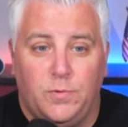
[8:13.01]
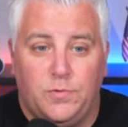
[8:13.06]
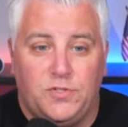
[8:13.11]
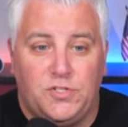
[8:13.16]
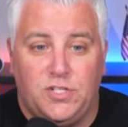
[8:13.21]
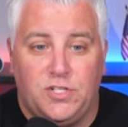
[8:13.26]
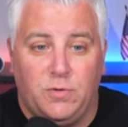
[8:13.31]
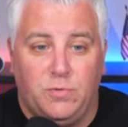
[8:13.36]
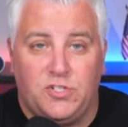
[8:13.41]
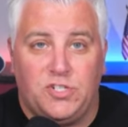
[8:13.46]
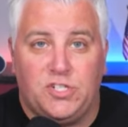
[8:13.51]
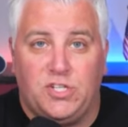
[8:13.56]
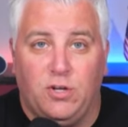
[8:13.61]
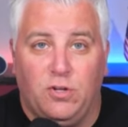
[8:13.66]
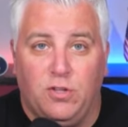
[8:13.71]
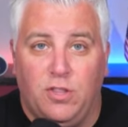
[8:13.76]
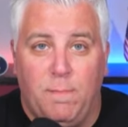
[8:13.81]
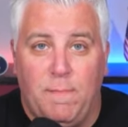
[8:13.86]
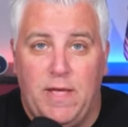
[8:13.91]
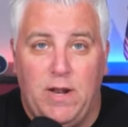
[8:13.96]
It was, it was
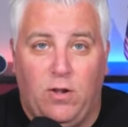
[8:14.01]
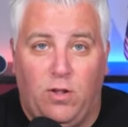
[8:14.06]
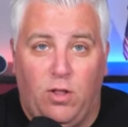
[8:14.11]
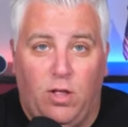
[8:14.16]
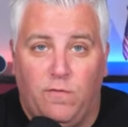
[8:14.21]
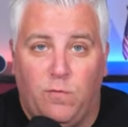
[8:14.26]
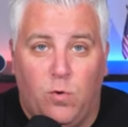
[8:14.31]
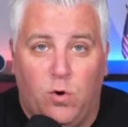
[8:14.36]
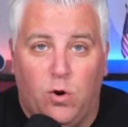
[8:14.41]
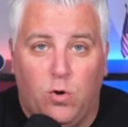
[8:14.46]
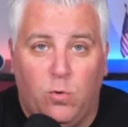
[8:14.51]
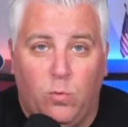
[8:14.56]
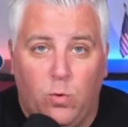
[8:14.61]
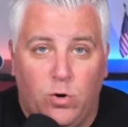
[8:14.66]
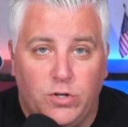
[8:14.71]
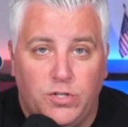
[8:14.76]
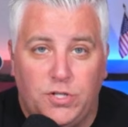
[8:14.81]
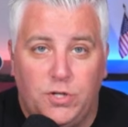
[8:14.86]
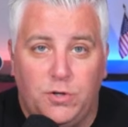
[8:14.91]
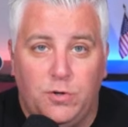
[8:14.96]
still the middle of World
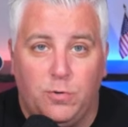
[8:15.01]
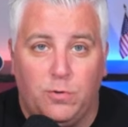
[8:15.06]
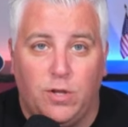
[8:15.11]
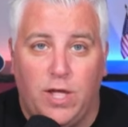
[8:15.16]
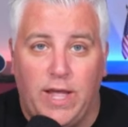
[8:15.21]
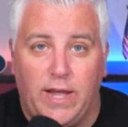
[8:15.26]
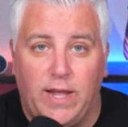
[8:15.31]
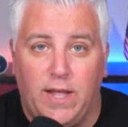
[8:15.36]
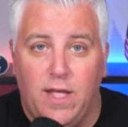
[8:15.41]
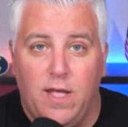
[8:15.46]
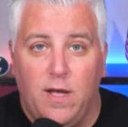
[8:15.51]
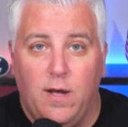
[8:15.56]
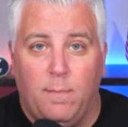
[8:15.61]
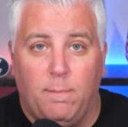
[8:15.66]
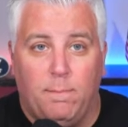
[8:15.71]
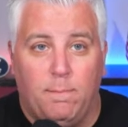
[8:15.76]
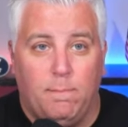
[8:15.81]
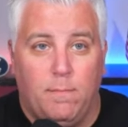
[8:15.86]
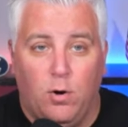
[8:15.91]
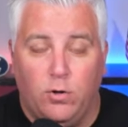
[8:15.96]
War II. Like
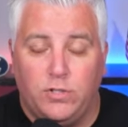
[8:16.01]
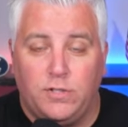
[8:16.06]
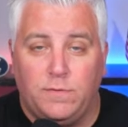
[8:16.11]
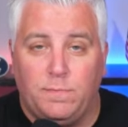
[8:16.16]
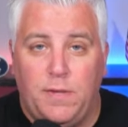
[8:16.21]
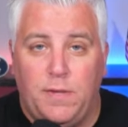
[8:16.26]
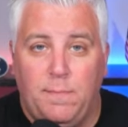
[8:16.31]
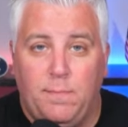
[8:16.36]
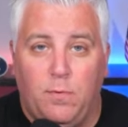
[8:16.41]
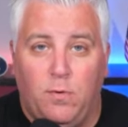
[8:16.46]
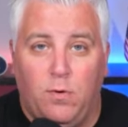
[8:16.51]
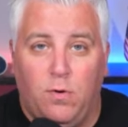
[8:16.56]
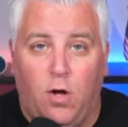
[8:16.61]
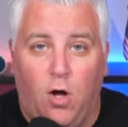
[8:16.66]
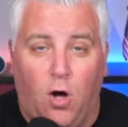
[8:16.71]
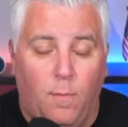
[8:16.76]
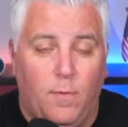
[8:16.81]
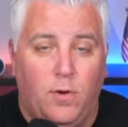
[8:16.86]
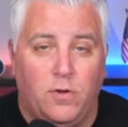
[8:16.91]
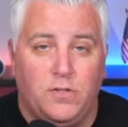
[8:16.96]
most people,
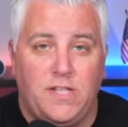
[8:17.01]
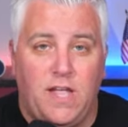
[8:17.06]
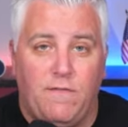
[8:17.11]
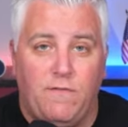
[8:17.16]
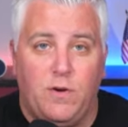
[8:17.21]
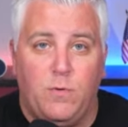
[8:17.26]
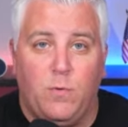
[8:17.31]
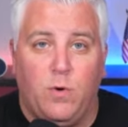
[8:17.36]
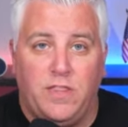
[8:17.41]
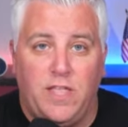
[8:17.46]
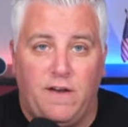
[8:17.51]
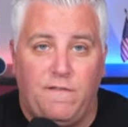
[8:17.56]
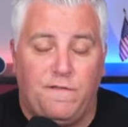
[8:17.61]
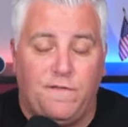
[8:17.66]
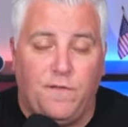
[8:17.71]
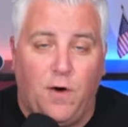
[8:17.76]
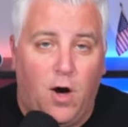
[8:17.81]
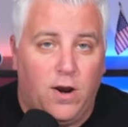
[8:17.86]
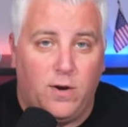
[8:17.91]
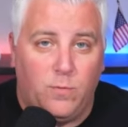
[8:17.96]
almost everyone that
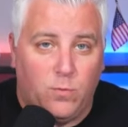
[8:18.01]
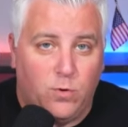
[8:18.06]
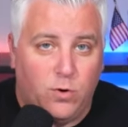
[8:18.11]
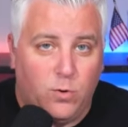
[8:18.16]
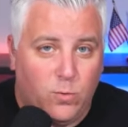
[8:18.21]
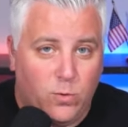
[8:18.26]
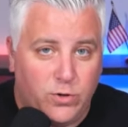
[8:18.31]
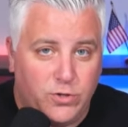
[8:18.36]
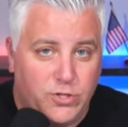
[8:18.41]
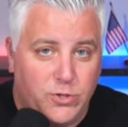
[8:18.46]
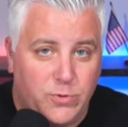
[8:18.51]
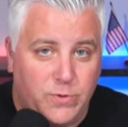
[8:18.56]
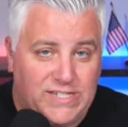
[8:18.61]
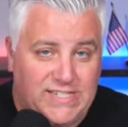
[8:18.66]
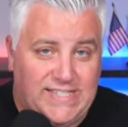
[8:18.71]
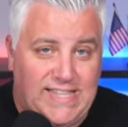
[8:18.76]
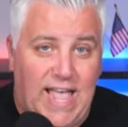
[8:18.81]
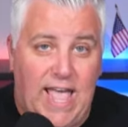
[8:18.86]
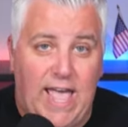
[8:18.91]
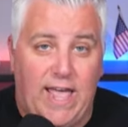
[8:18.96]
fought in World War II is
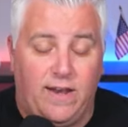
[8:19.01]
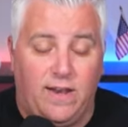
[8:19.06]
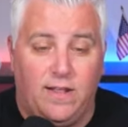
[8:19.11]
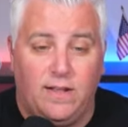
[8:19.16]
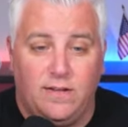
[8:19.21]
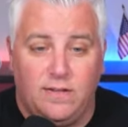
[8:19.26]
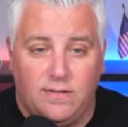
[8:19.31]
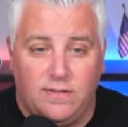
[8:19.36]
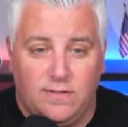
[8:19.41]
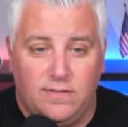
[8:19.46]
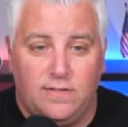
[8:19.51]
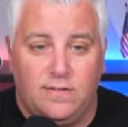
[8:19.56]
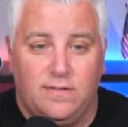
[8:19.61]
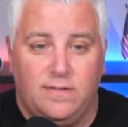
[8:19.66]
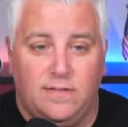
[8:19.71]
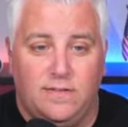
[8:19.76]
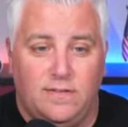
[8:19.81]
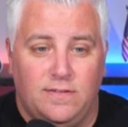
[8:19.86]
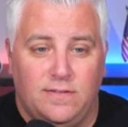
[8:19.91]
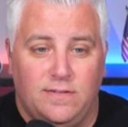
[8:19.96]
dead.
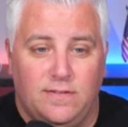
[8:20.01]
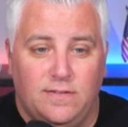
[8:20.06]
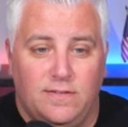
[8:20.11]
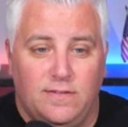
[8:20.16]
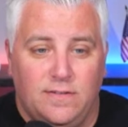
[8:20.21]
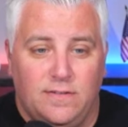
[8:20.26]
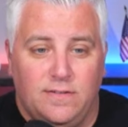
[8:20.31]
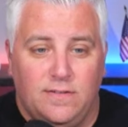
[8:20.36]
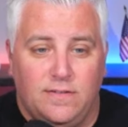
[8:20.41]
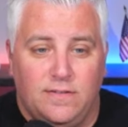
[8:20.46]
Mm-hmm.